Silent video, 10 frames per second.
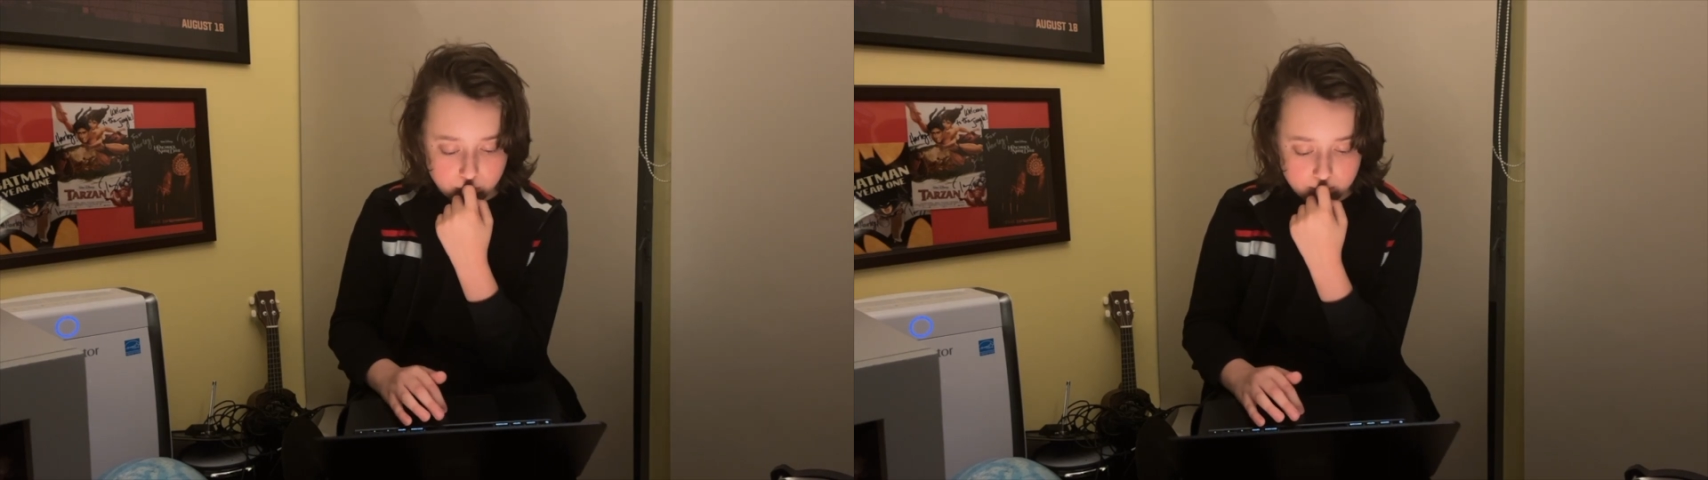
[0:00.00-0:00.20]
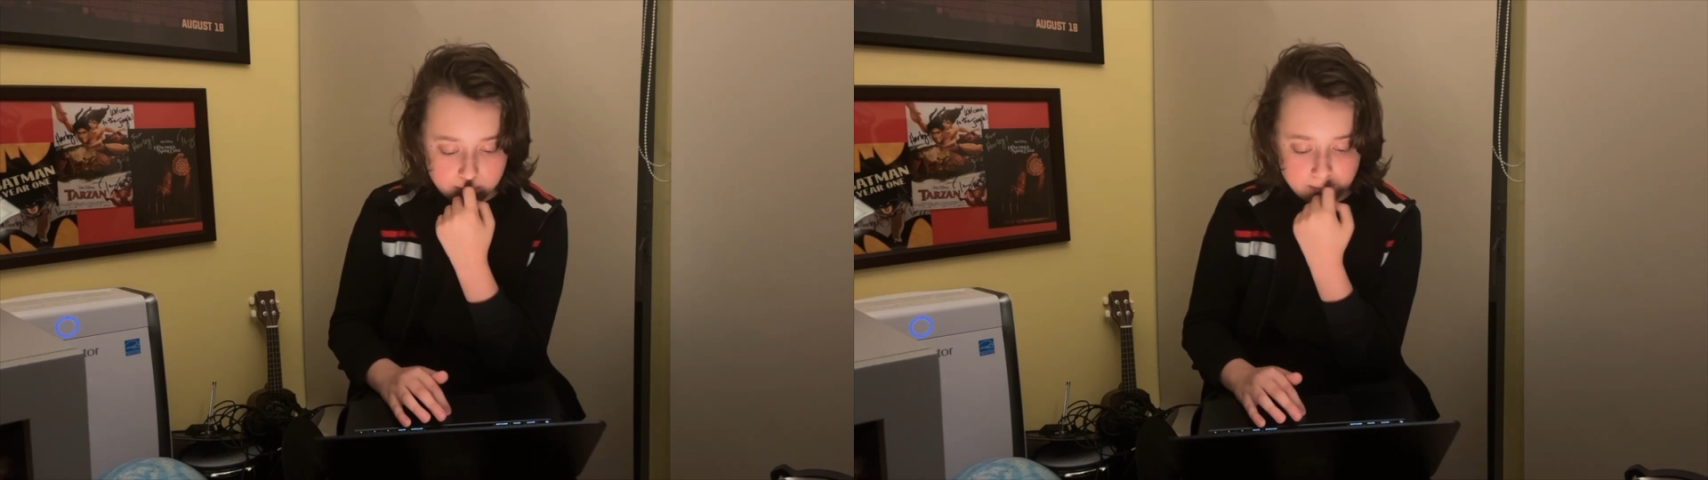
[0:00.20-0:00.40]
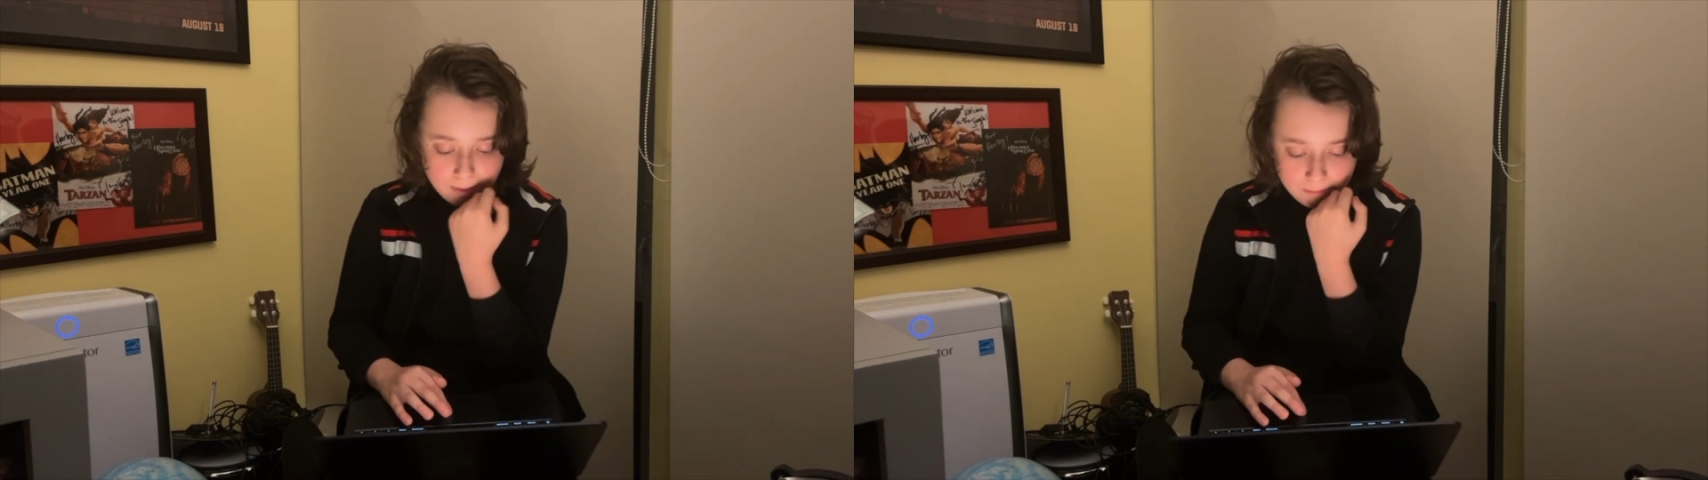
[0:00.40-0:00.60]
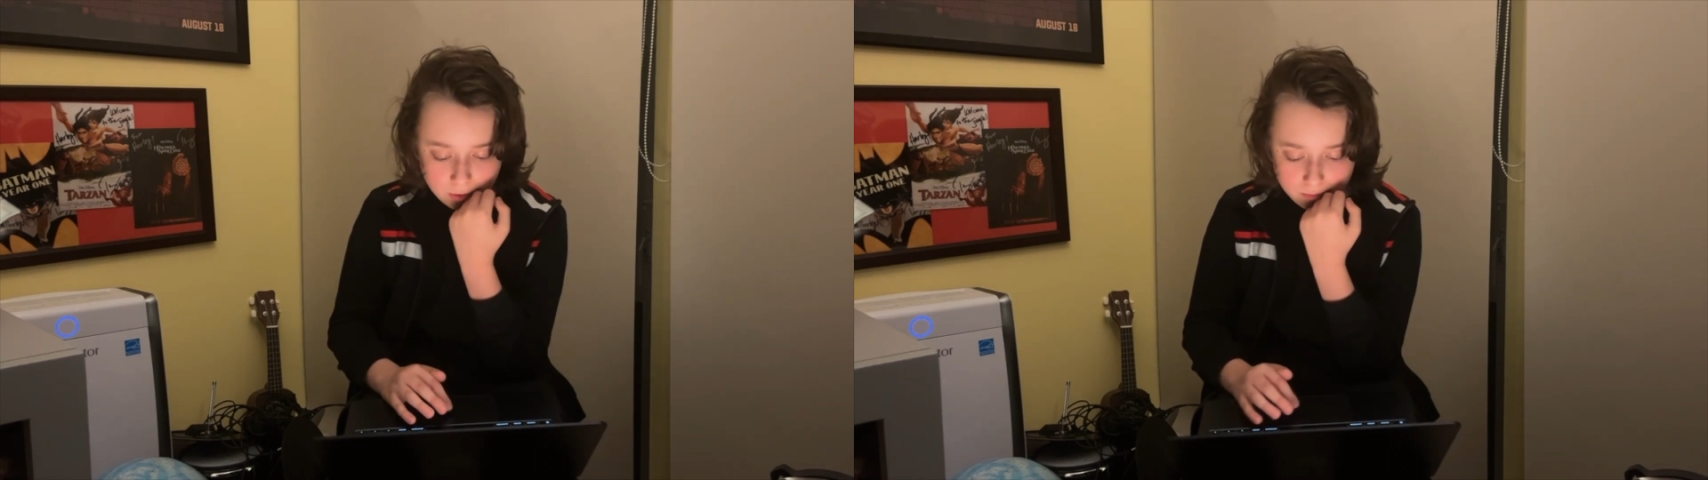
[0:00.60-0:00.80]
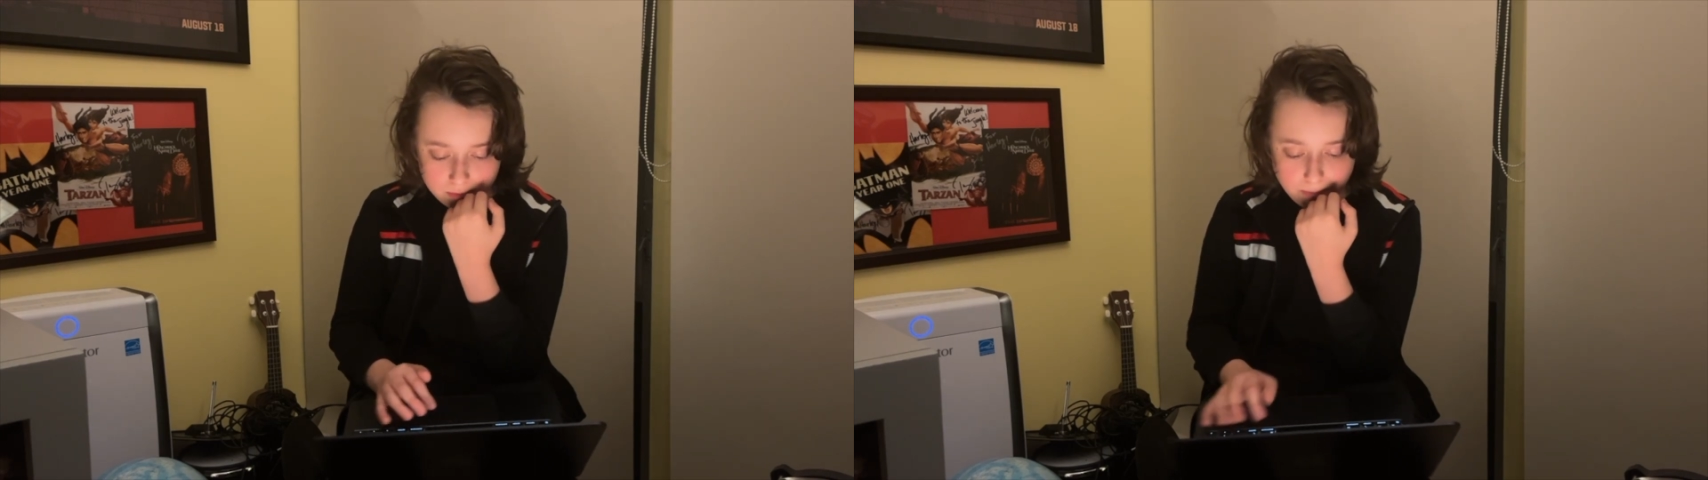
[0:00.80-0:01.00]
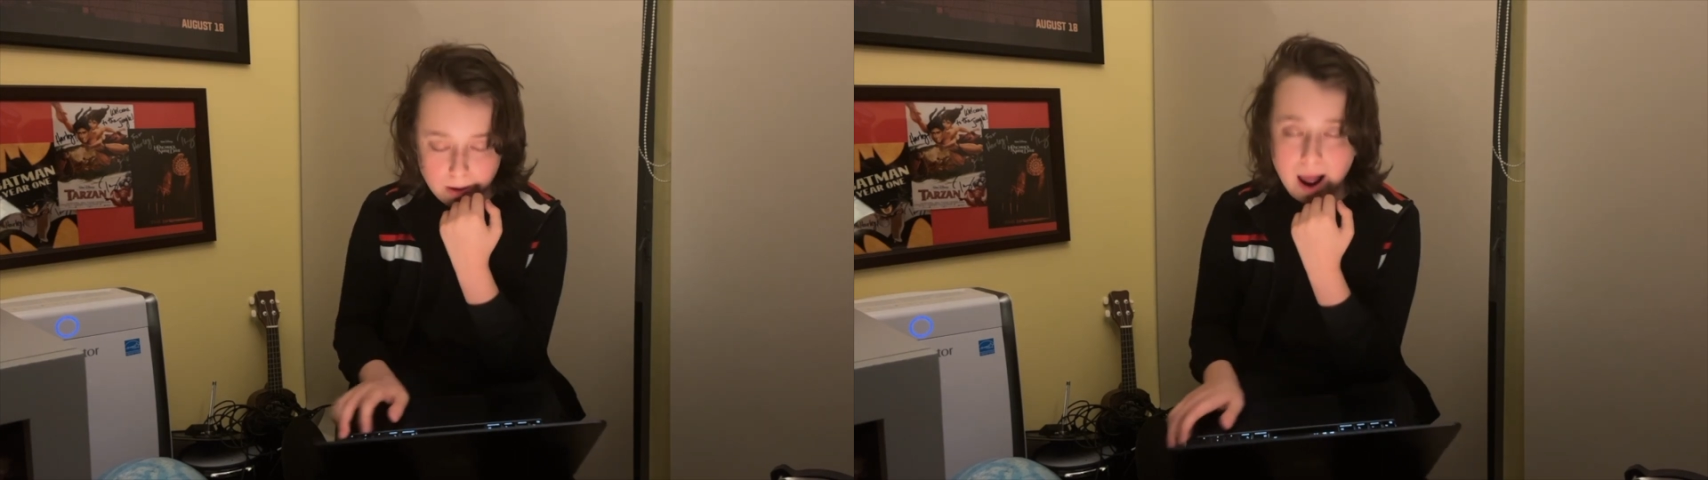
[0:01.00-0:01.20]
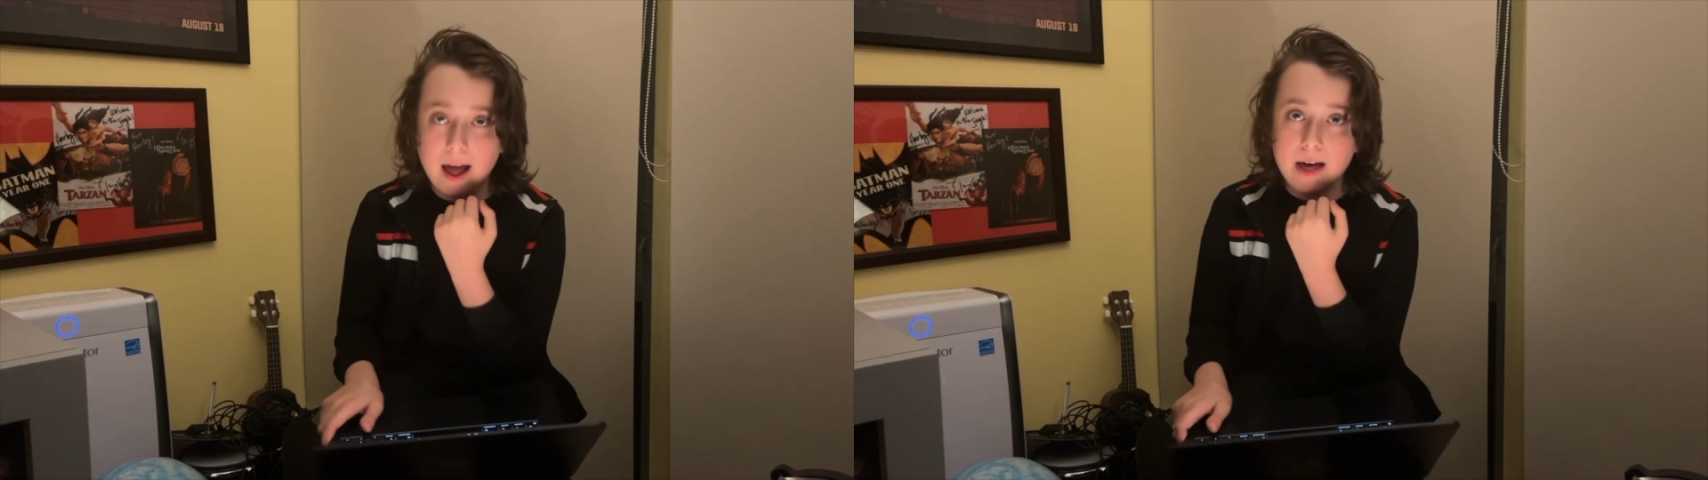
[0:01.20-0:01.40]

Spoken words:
Spider-Man, but I